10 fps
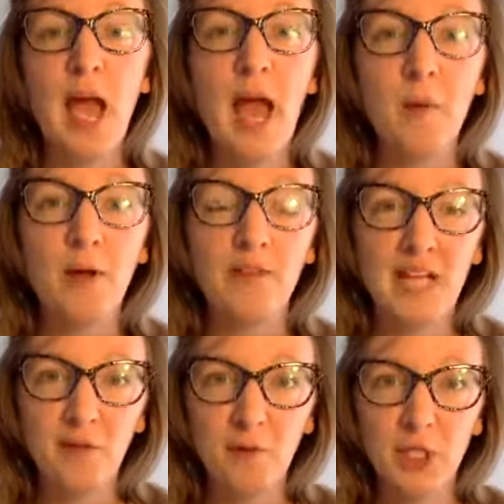However,
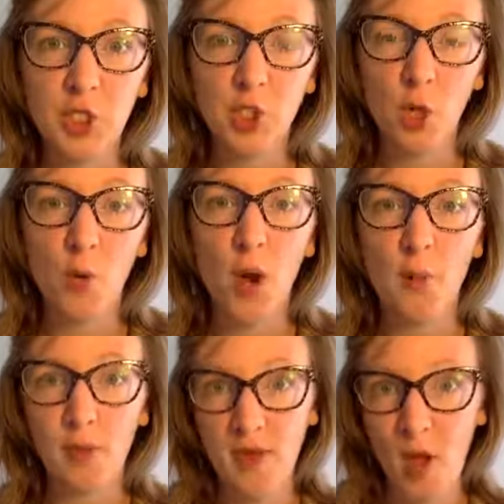if we show
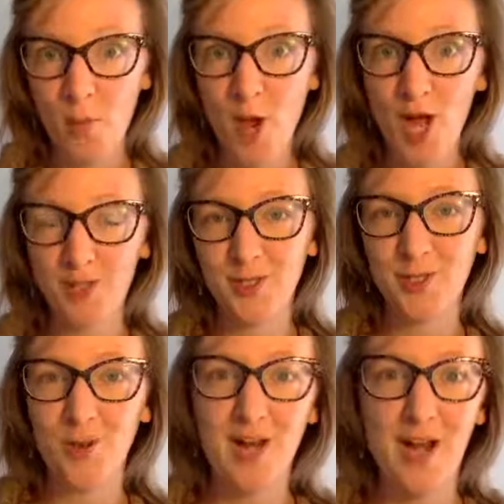up with our
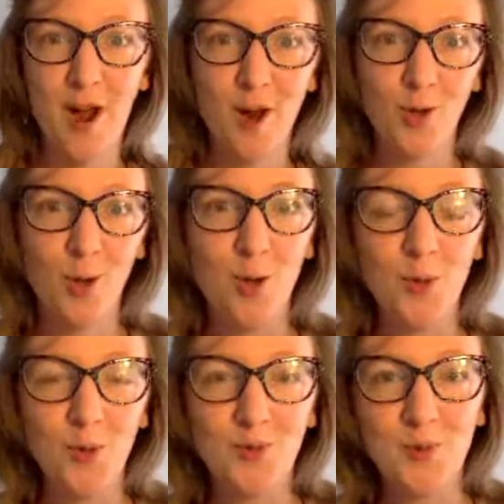masks on and our got it
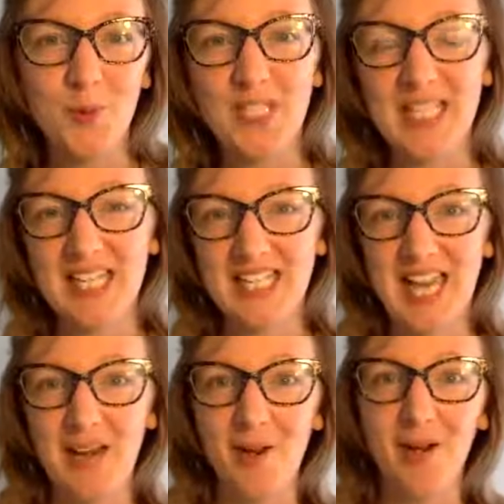all
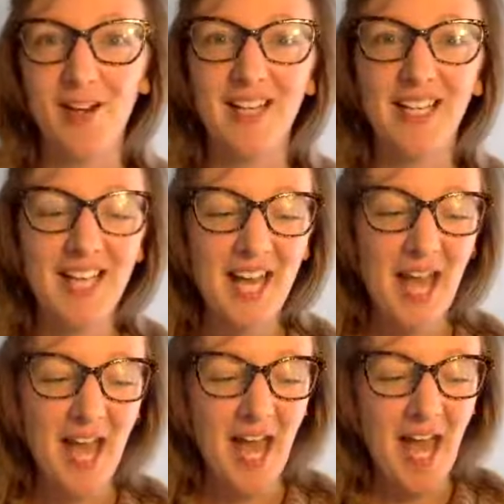sorted and our
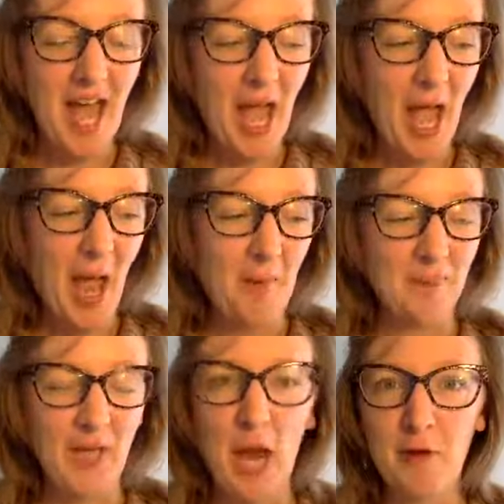
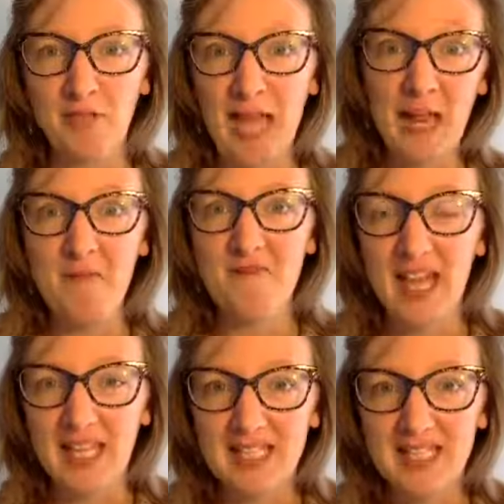kind of game
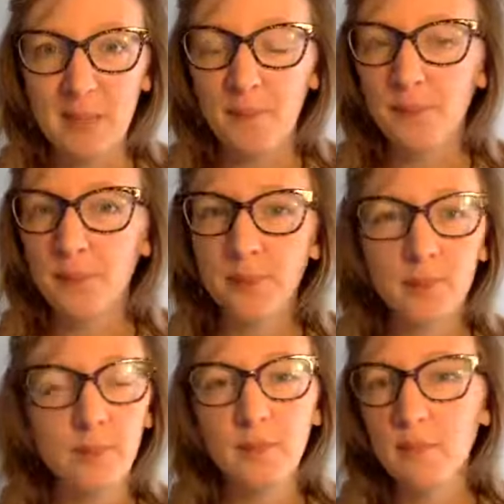face,
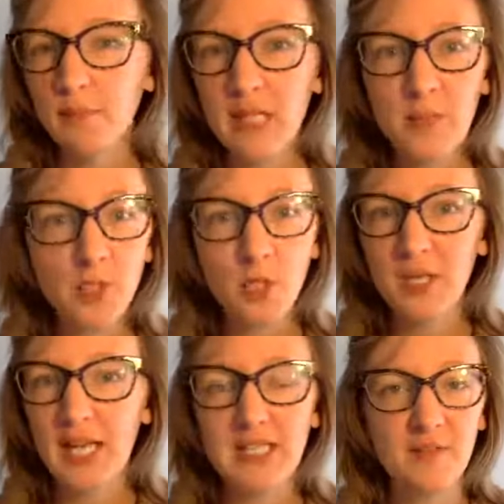people
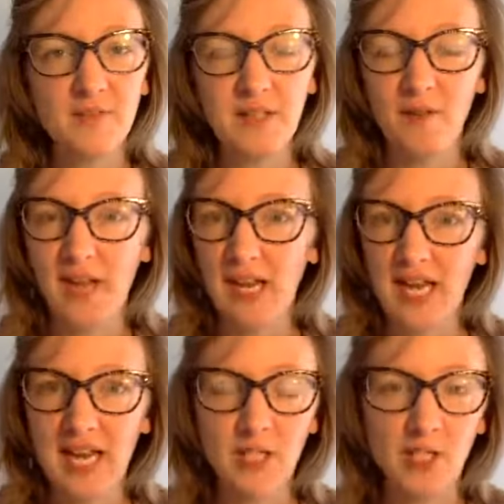don't get to feel that
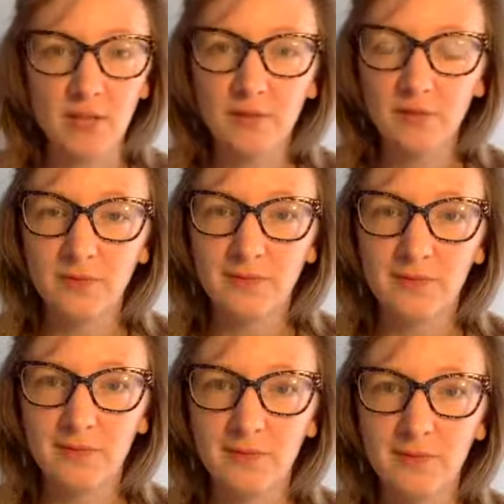connection.
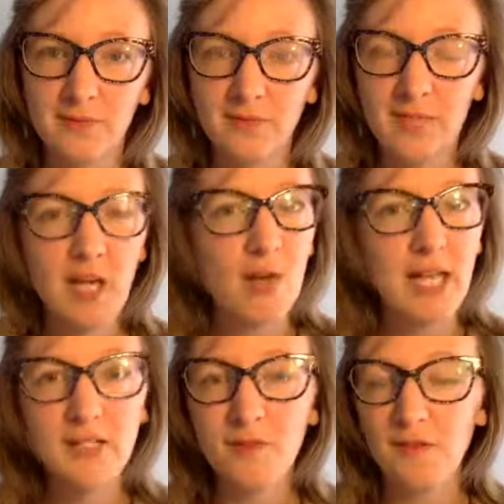They don't
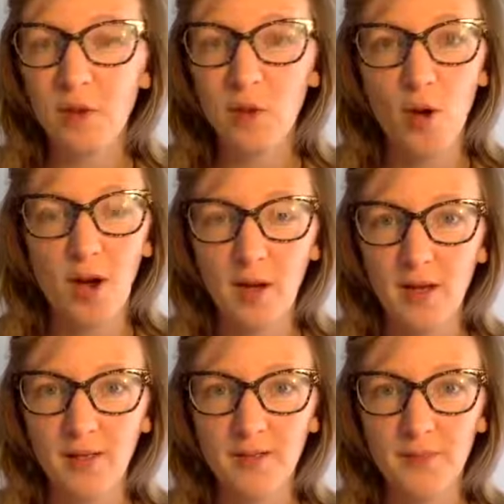get to feel your heart.